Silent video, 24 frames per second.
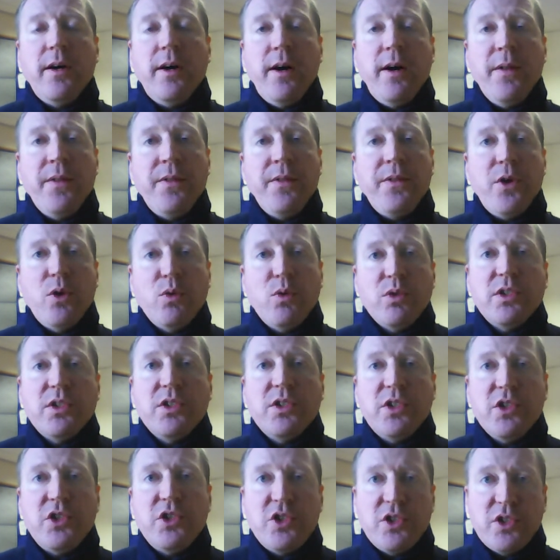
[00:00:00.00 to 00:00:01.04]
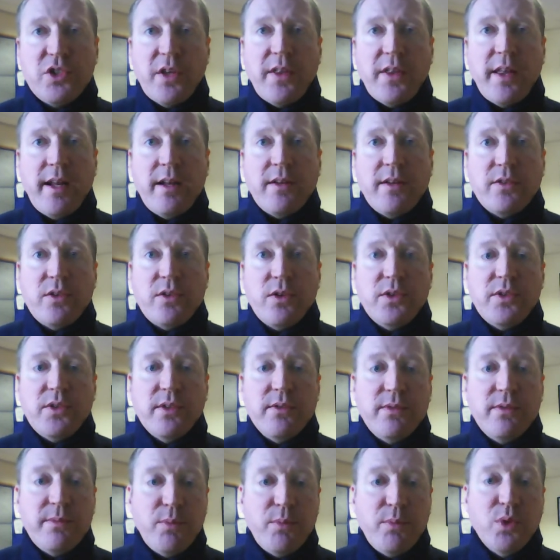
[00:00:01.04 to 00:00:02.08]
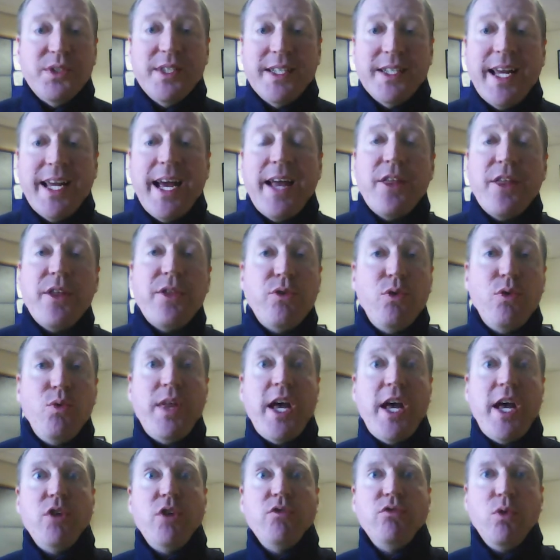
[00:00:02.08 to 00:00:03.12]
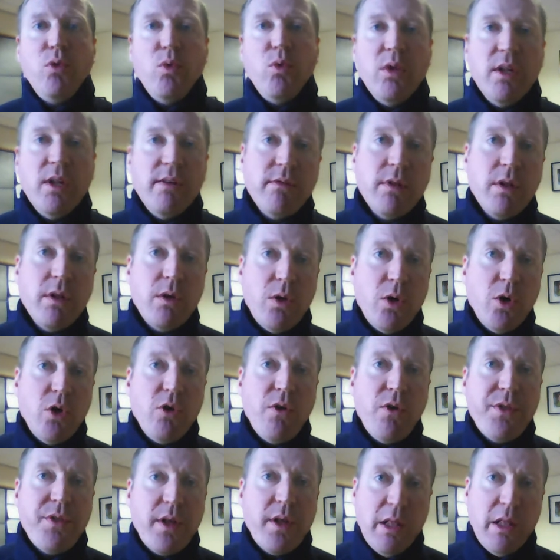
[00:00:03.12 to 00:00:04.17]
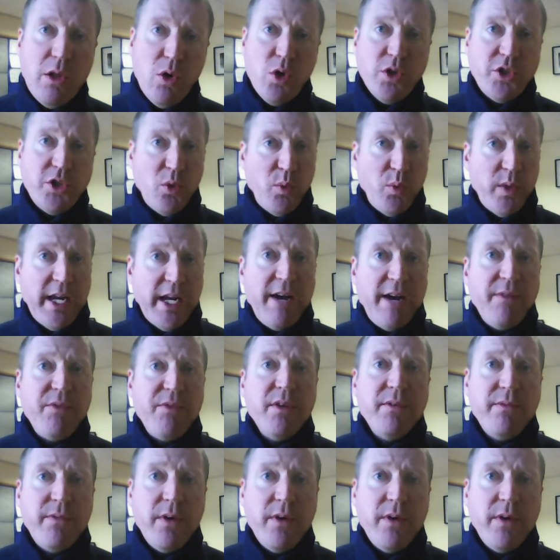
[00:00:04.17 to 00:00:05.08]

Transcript: and those decisions are then sort of put together through their rule of law and the laws that we have to